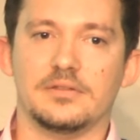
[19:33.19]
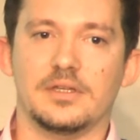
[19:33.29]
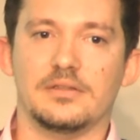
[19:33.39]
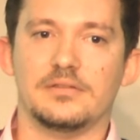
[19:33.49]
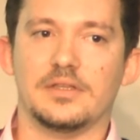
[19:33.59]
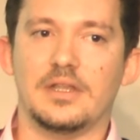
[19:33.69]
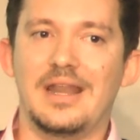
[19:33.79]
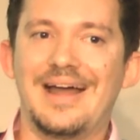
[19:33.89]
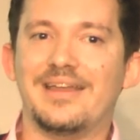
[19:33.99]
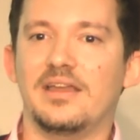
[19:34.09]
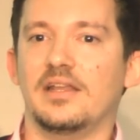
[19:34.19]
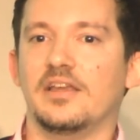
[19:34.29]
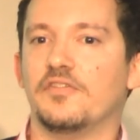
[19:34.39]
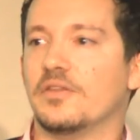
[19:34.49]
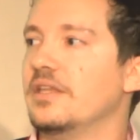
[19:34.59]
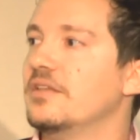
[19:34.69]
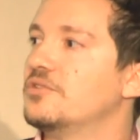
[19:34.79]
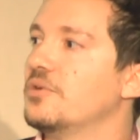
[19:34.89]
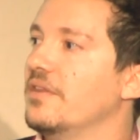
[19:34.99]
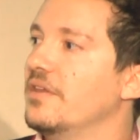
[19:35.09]
And luckily for the
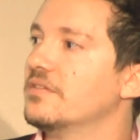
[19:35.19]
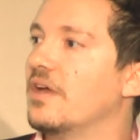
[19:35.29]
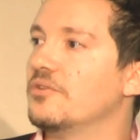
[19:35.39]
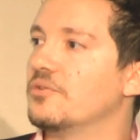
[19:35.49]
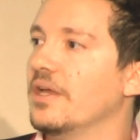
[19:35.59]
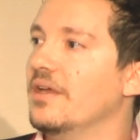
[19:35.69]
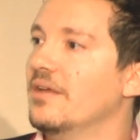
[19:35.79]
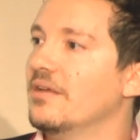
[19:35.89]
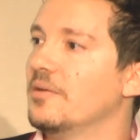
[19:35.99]
industry in this country,